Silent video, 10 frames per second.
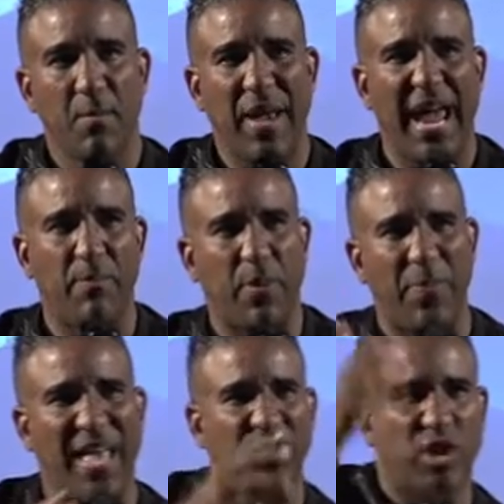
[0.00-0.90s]
Pain
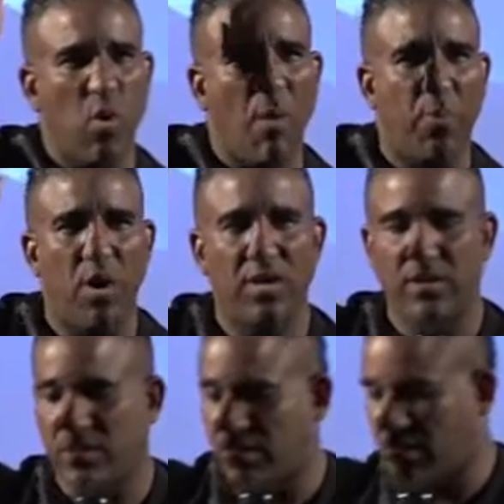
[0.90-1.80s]
propels you
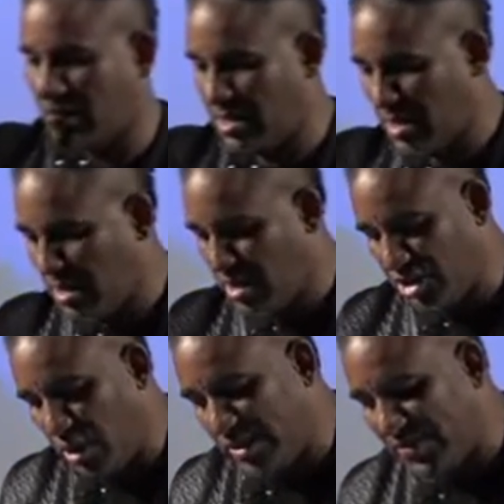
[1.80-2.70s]
upwards.
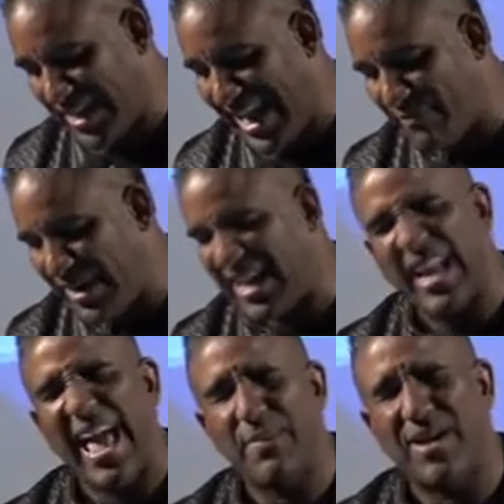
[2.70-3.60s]
Joseph said, I've been
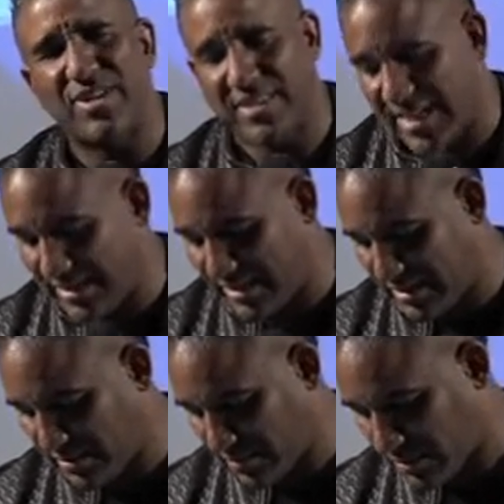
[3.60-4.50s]
climbing ever since.